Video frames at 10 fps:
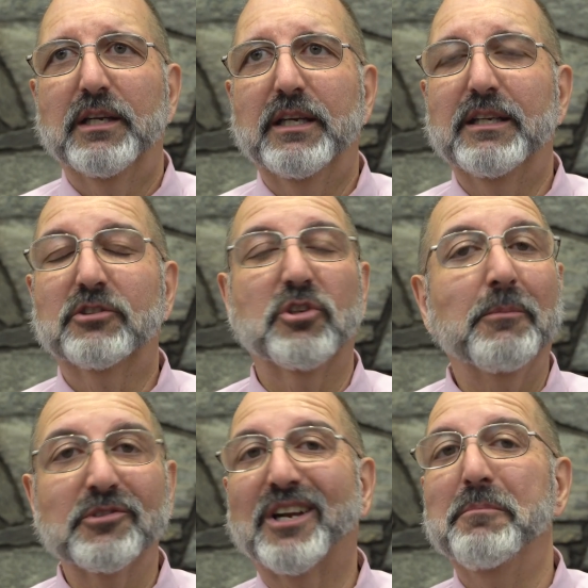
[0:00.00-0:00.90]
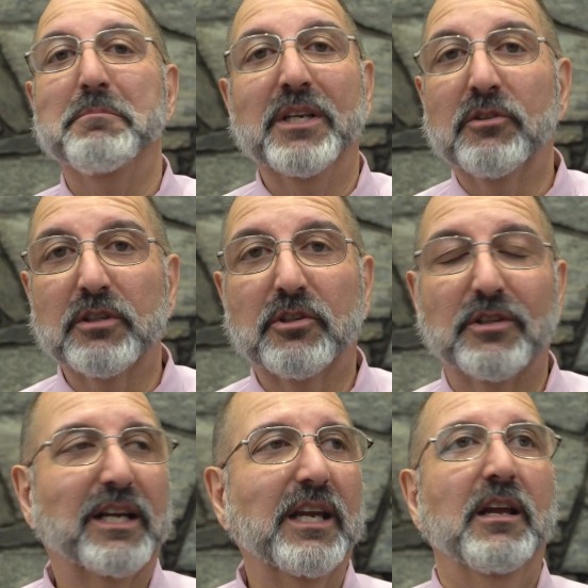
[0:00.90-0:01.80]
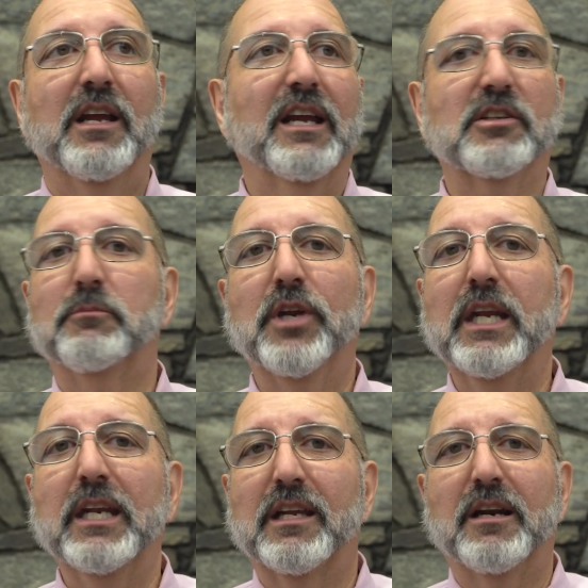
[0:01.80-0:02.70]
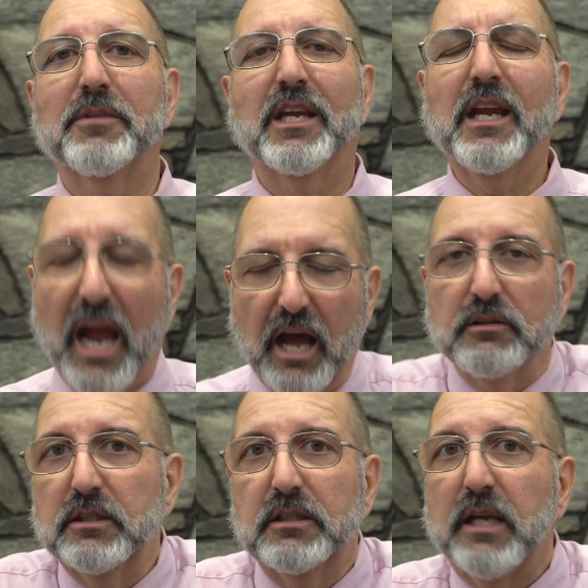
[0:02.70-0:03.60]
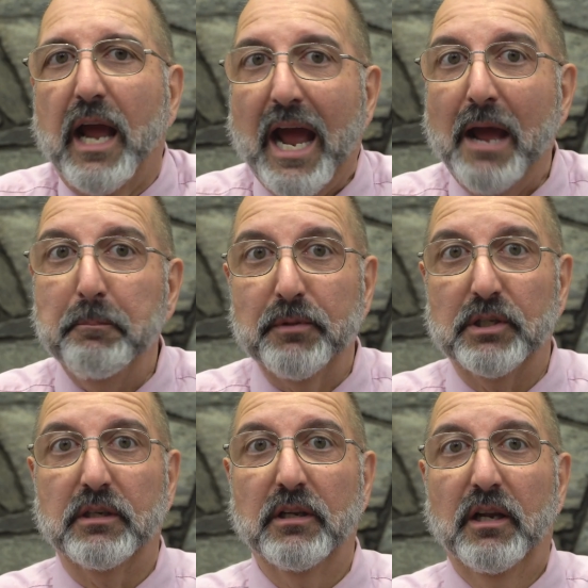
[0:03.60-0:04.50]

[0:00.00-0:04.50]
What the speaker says: It's almost like a miracle. Like, as I'm reading it, I'm thinking, how did it happen?